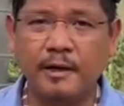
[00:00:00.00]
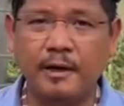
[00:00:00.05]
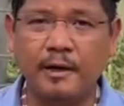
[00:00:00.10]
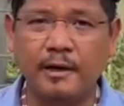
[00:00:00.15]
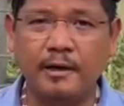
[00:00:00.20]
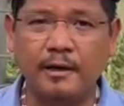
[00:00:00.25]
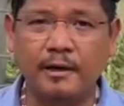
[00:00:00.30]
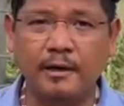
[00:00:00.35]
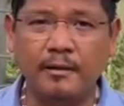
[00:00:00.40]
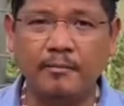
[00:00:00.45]

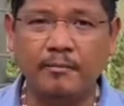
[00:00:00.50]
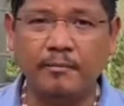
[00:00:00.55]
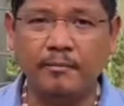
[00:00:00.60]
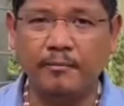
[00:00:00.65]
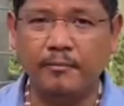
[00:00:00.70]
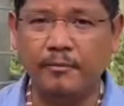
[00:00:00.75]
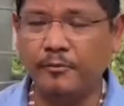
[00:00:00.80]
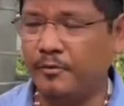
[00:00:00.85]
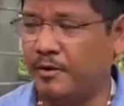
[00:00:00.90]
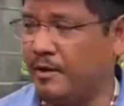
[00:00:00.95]
Uh,
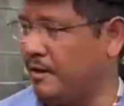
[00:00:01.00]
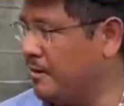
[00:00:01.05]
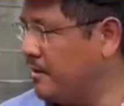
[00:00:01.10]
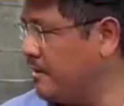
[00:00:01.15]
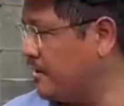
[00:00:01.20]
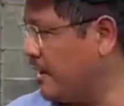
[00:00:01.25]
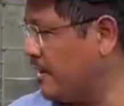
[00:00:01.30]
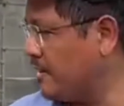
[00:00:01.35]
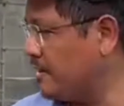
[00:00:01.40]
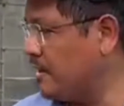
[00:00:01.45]
we are
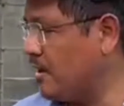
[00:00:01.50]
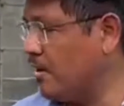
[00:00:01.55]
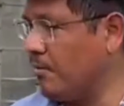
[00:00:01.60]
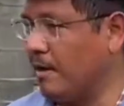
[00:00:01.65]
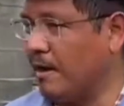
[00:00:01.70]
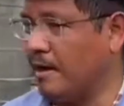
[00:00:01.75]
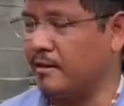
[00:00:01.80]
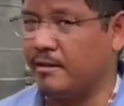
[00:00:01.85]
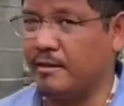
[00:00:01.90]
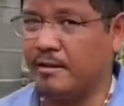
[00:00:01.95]
here right now
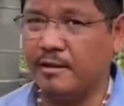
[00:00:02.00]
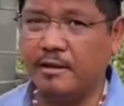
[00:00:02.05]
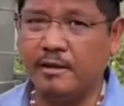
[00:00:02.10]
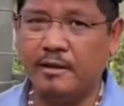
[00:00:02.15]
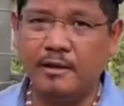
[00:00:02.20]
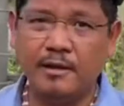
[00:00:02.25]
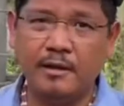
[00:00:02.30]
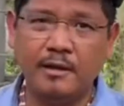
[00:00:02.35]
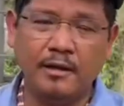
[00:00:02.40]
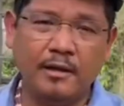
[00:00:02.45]
at the
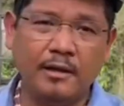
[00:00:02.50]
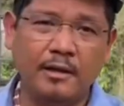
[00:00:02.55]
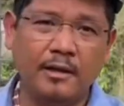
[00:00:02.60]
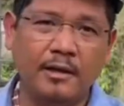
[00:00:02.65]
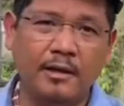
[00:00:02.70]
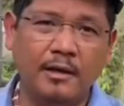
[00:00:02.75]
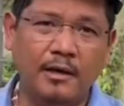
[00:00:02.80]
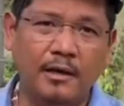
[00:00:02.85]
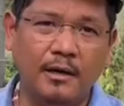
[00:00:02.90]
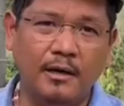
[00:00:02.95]

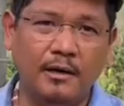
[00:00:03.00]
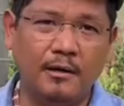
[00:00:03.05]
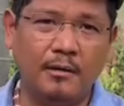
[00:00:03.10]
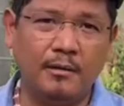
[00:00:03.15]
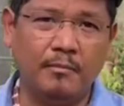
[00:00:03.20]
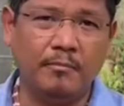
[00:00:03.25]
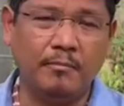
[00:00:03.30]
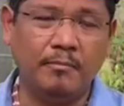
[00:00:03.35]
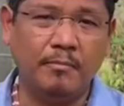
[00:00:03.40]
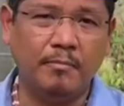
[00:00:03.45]

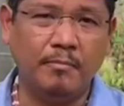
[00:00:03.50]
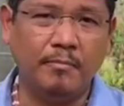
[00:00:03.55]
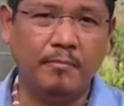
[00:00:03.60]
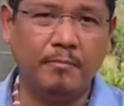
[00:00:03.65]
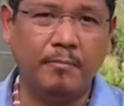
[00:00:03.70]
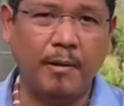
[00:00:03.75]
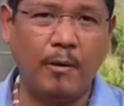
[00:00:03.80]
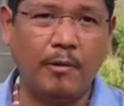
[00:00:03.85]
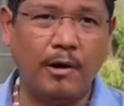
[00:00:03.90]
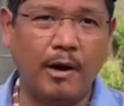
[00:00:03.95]
uh,
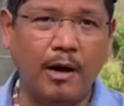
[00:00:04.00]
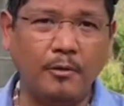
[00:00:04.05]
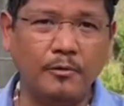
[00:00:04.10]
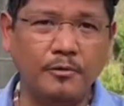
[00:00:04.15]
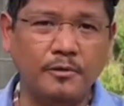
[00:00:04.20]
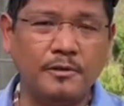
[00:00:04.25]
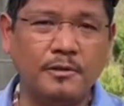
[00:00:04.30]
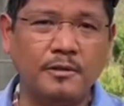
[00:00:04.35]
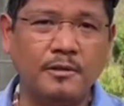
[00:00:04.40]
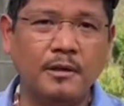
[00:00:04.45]

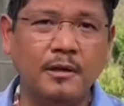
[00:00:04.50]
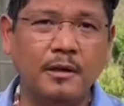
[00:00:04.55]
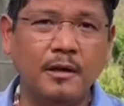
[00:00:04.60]
powerhouse